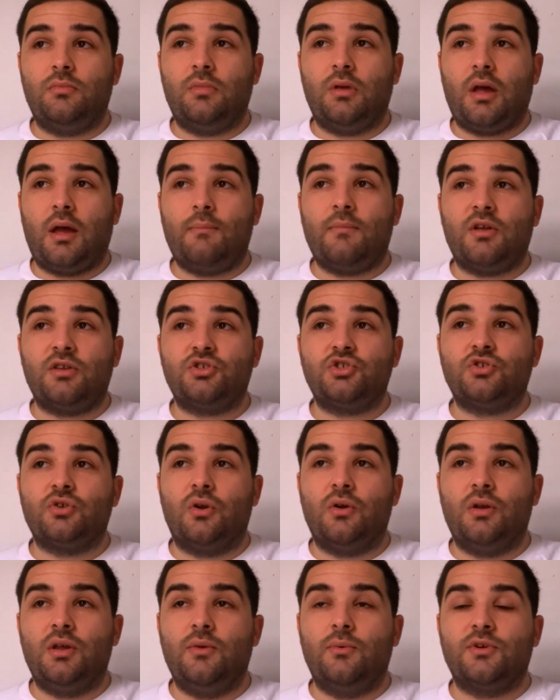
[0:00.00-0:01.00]
not
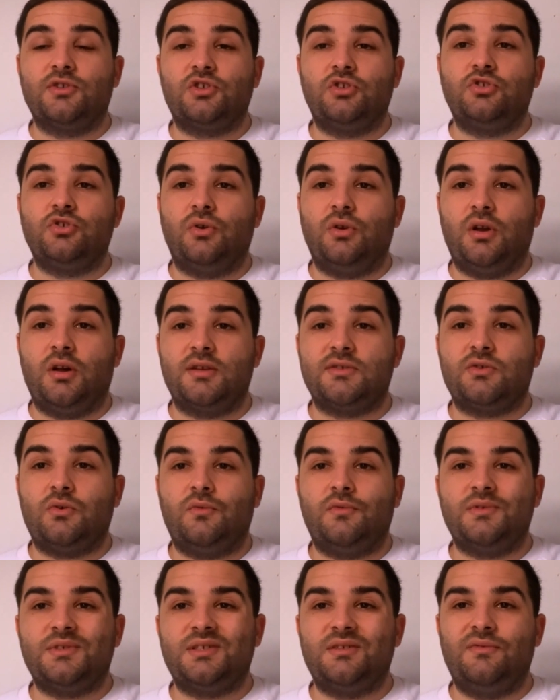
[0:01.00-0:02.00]
sure he wants to join us
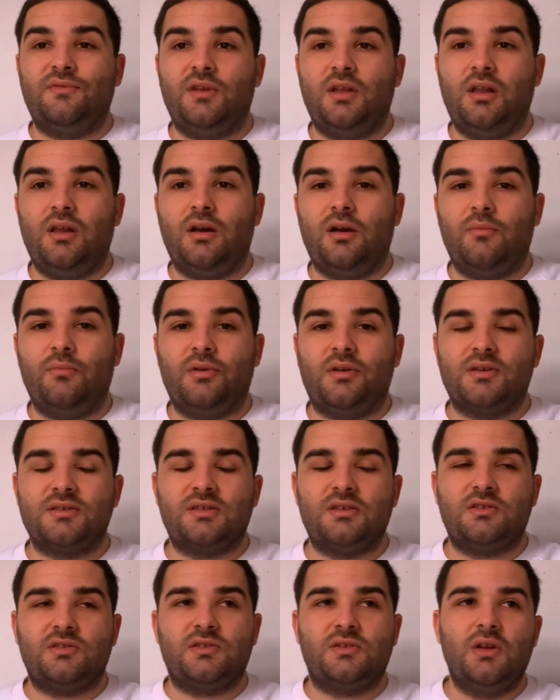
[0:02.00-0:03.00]
over Sevilla
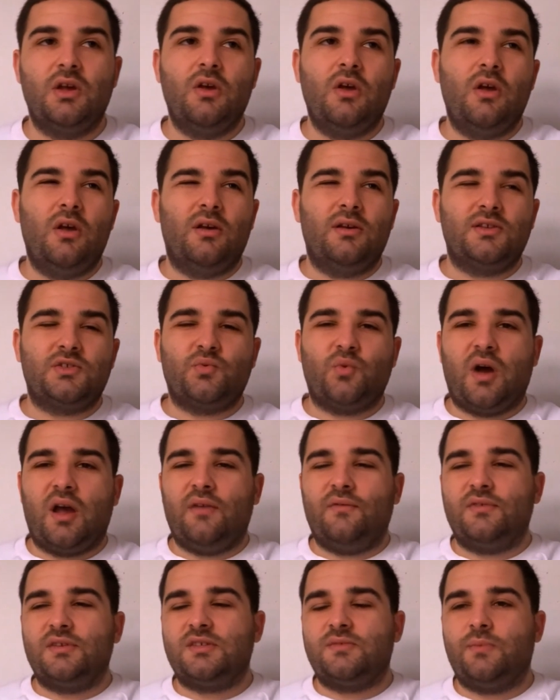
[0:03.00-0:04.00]
because his
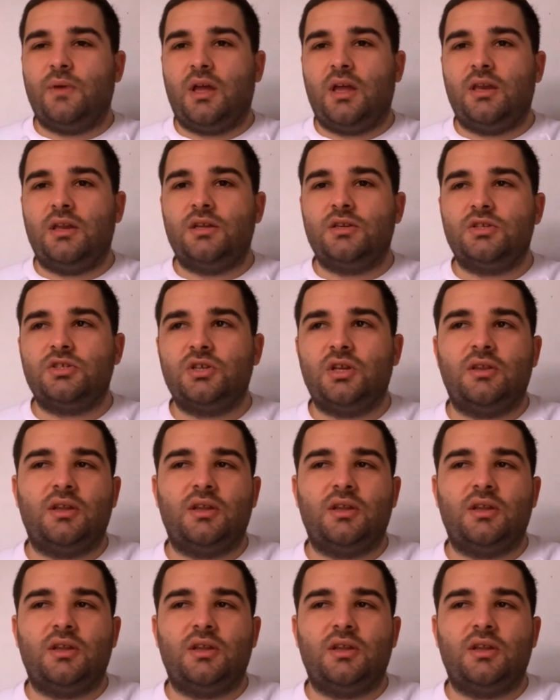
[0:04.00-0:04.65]
wife is Spanish,